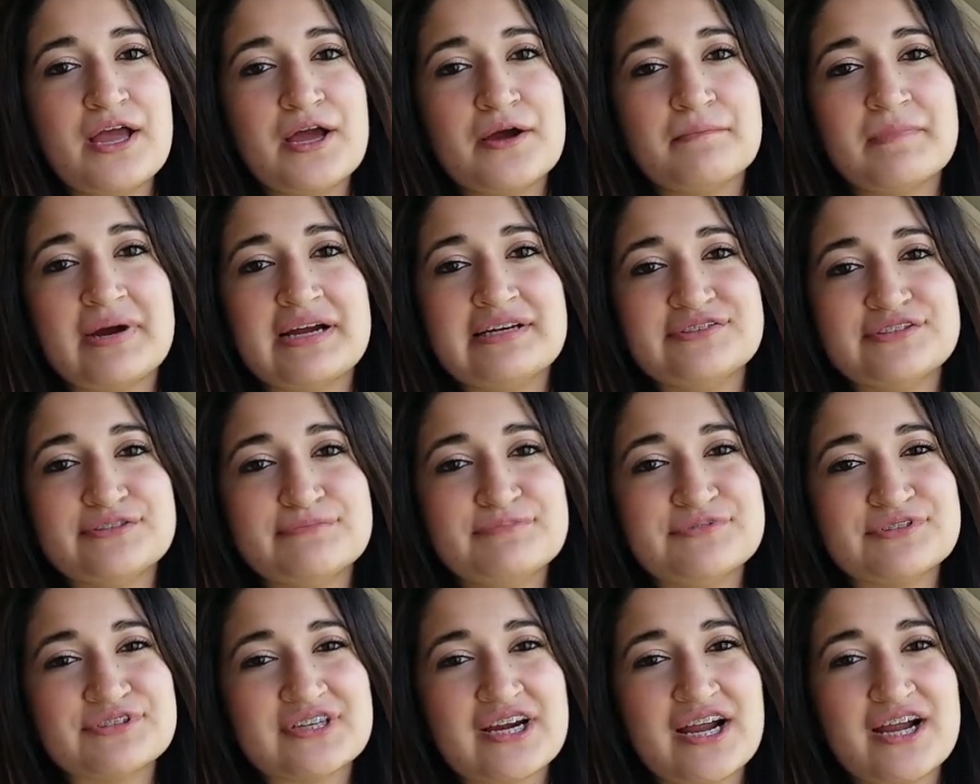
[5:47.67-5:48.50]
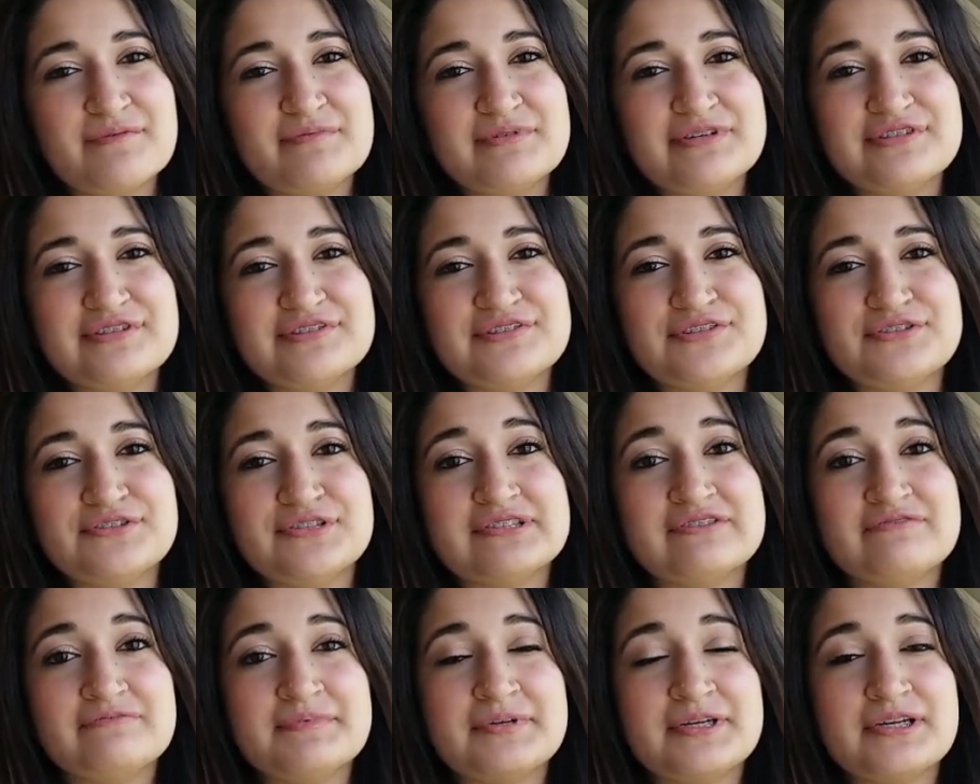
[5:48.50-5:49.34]
my subscribers who
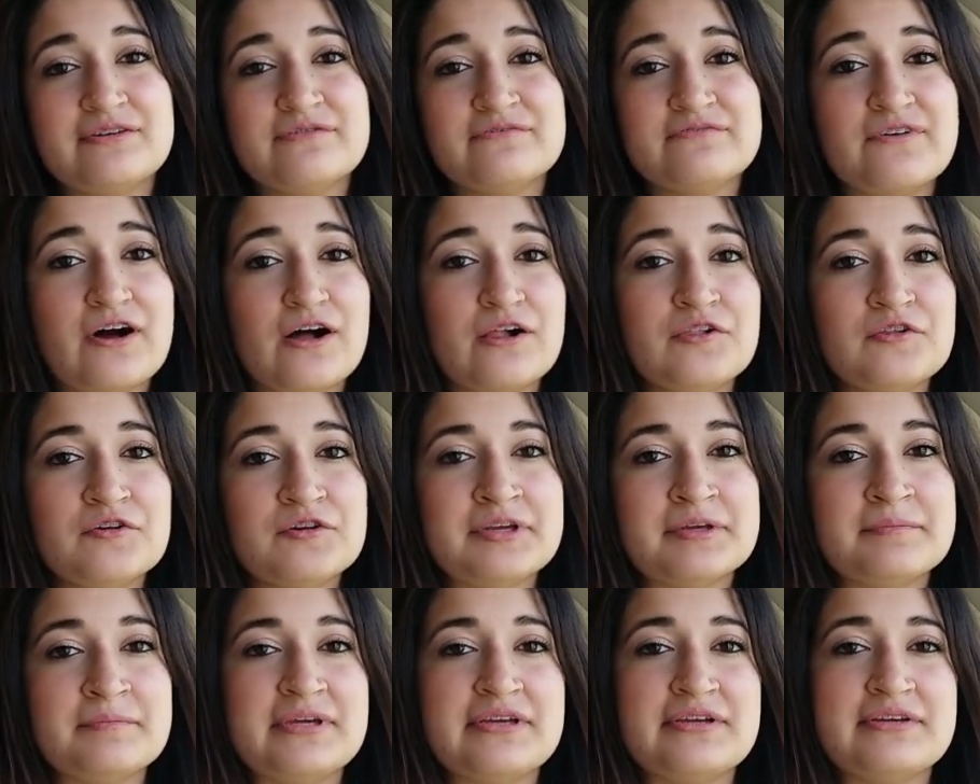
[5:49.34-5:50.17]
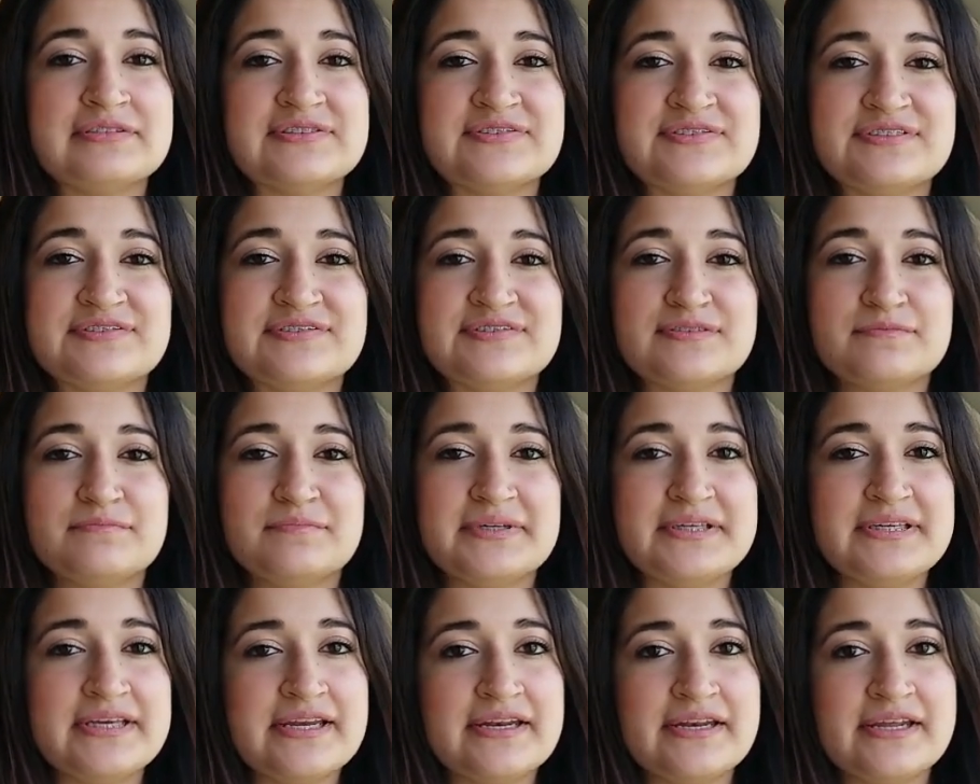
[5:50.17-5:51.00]
have been following me since the
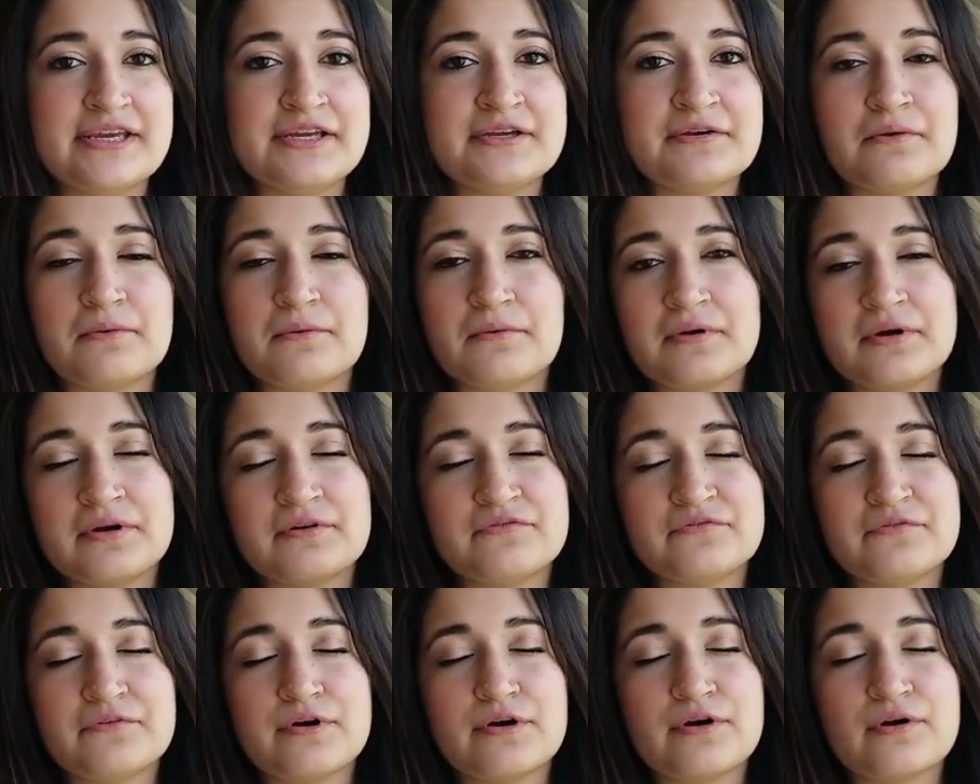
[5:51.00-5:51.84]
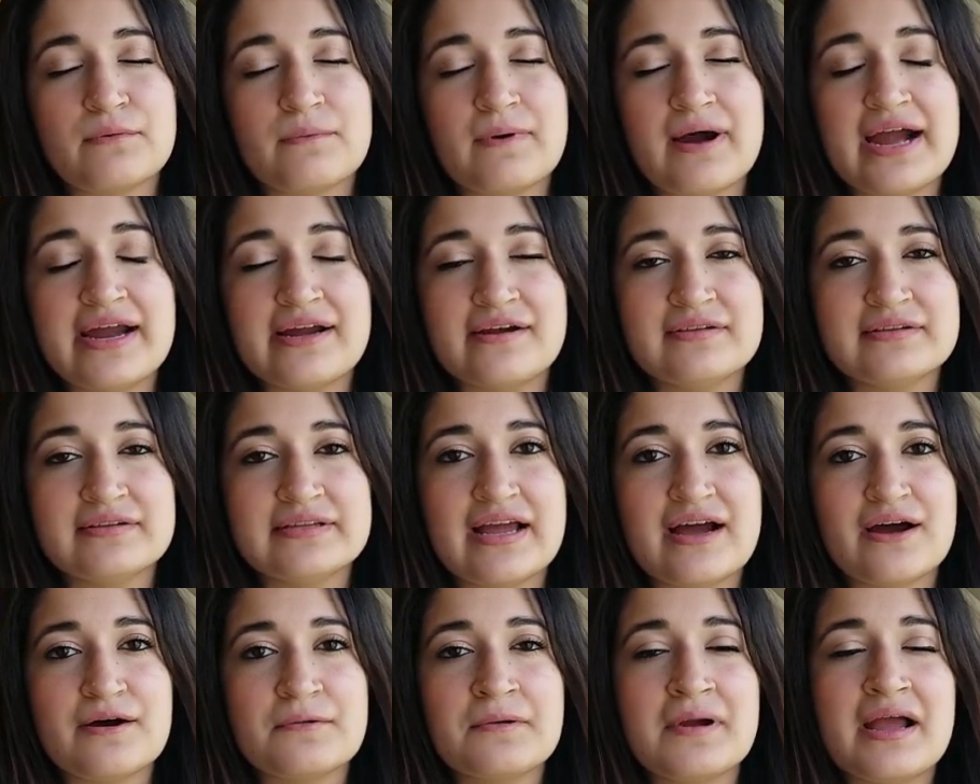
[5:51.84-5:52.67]
beginning or for a while
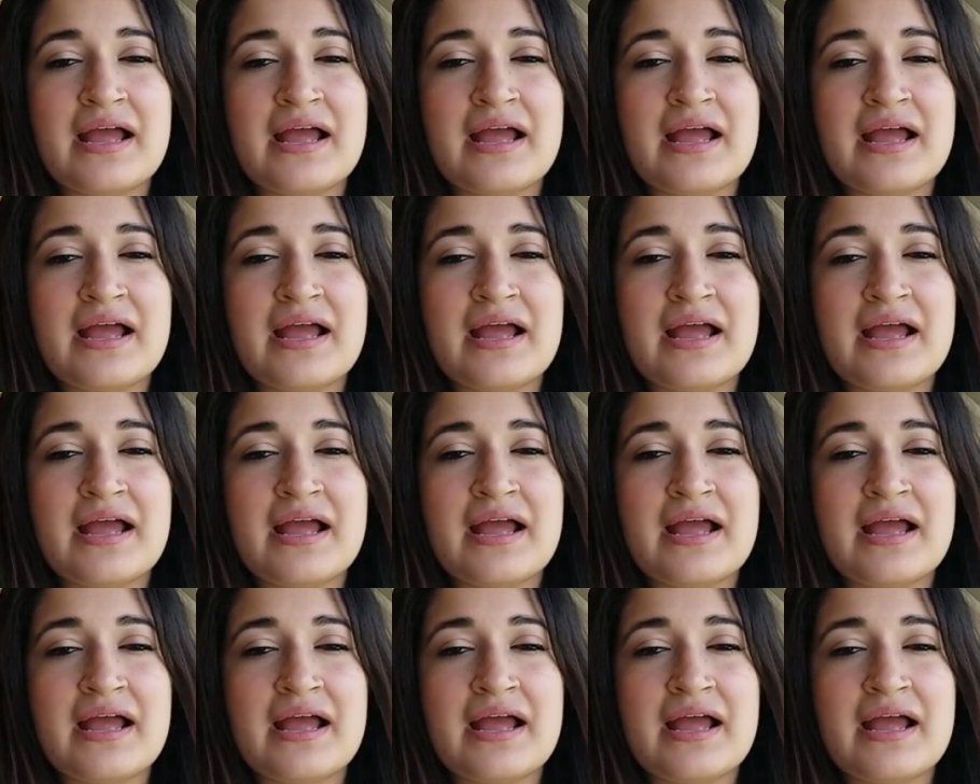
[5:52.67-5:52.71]
now